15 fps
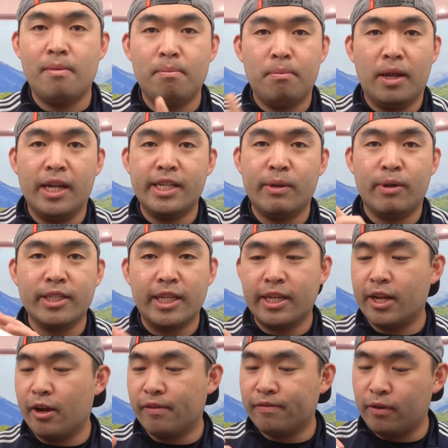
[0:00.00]
But let's see what's in
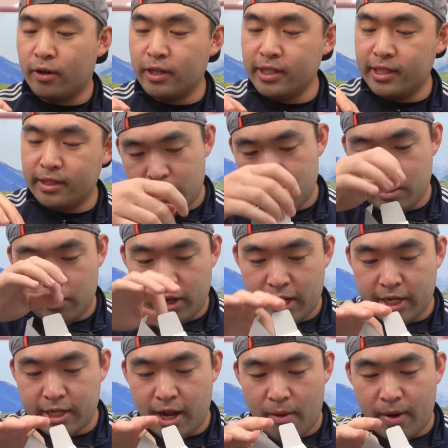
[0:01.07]
here first. So
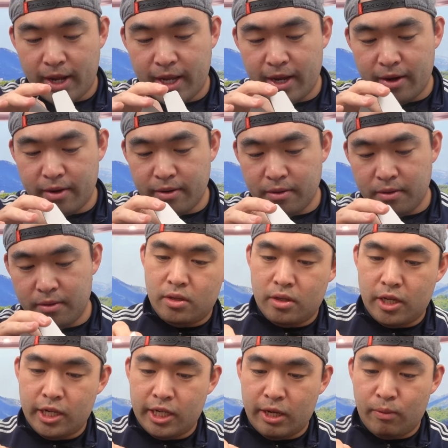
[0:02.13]
inside right here,
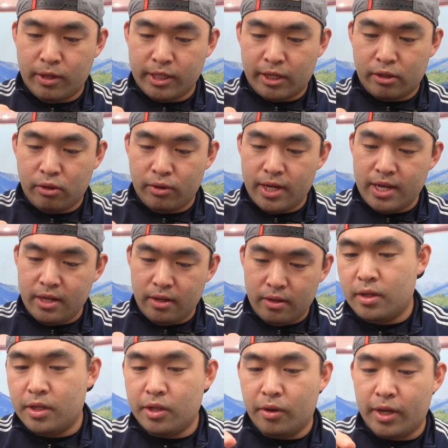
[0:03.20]
let's see what's included.
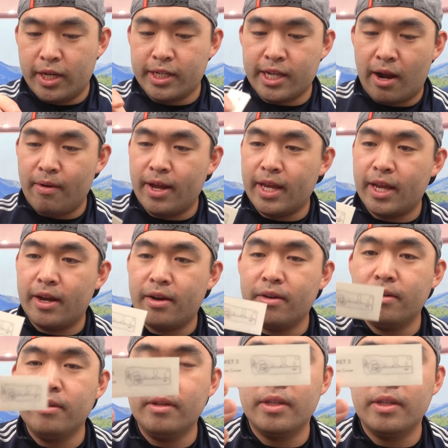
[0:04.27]
So inside right here,